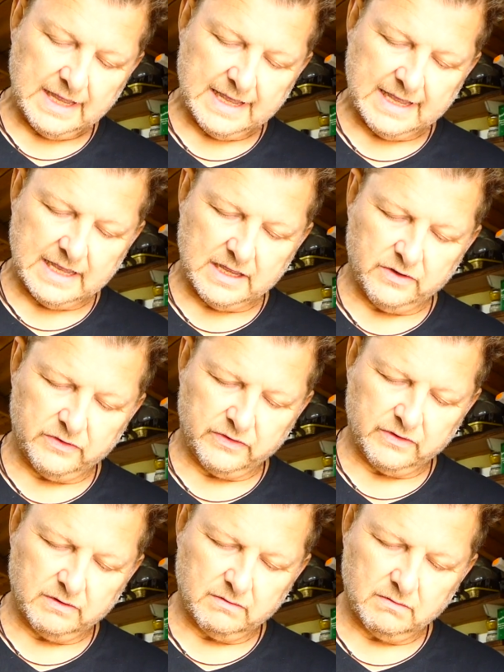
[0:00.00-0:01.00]
and
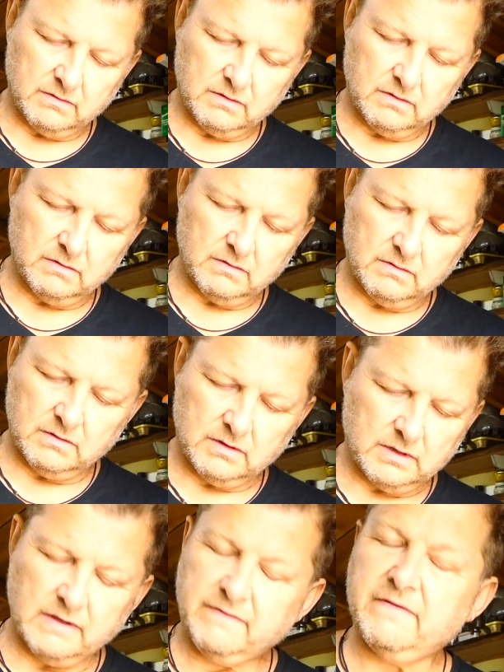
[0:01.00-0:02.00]

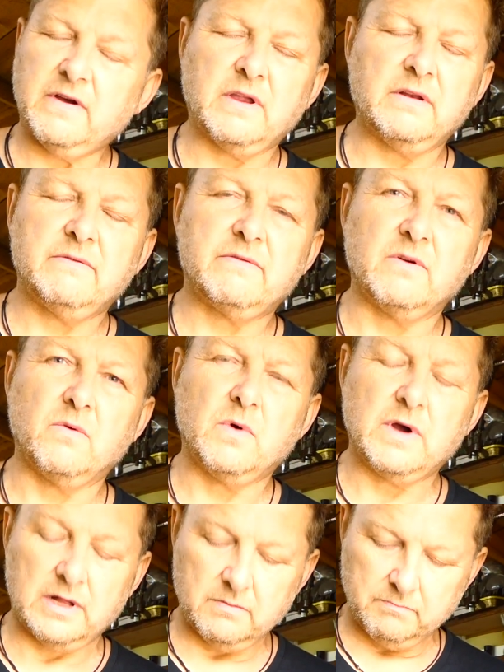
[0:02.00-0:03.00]
they're fine for a
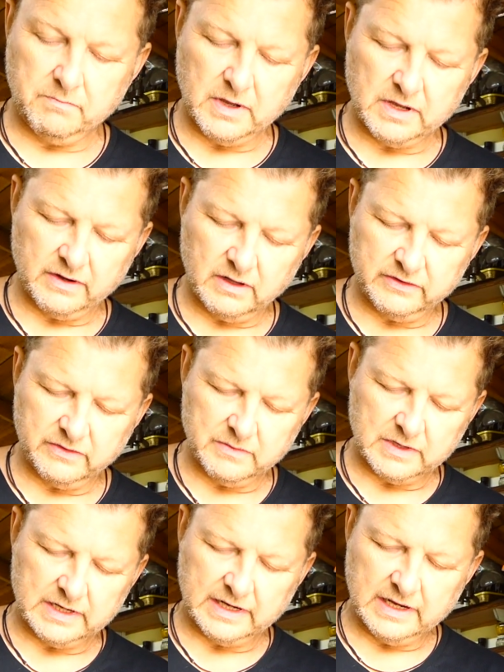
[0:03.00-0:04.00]
while, but
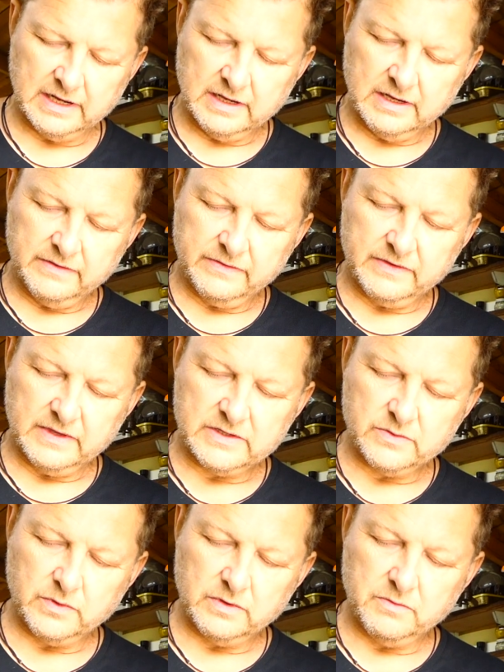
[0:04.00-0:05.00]
ultimately
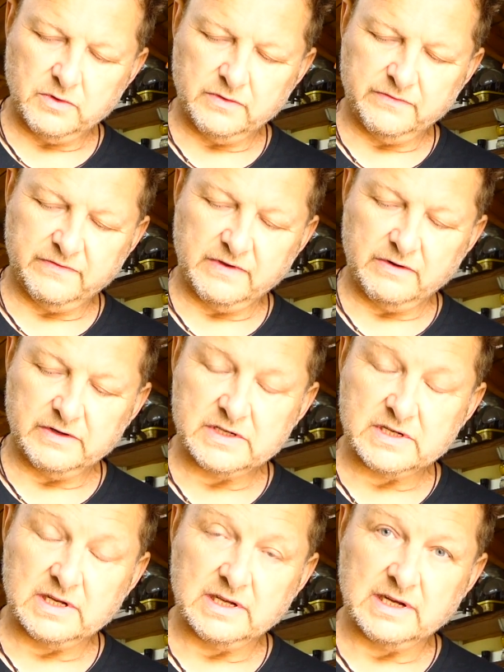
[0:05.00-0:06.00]
this will move very
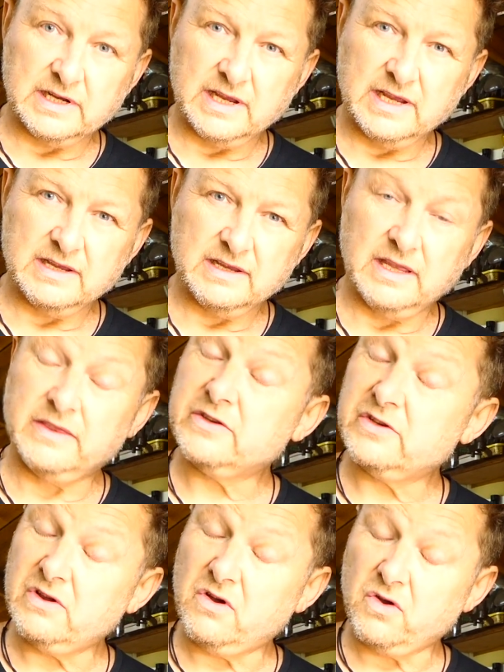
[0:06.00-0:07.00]
slightly in the
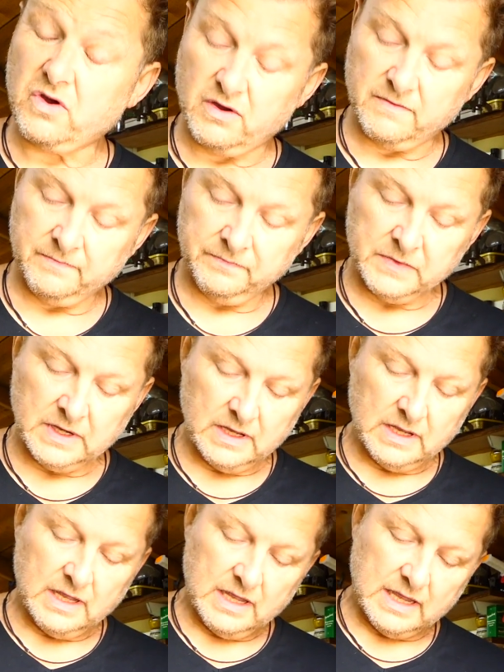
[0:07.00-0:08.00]
stock,
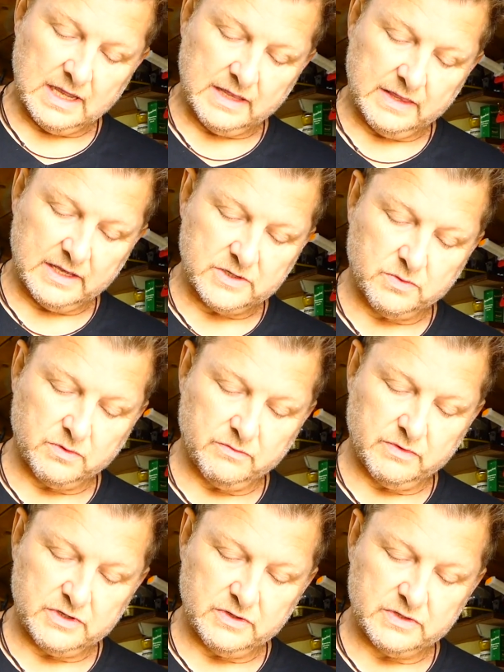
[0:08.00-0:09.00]
and that's what
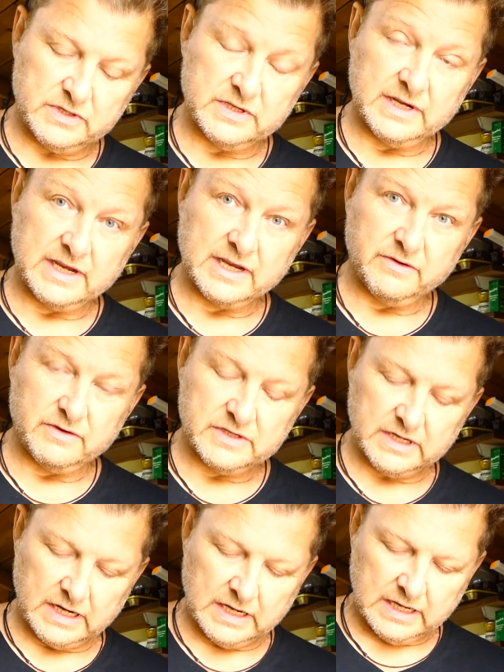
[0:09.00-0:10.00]
reduces the
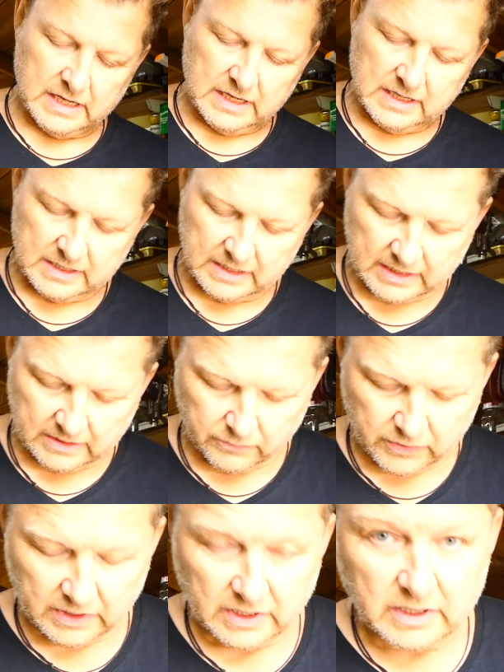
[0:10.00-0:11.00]
accuracy. And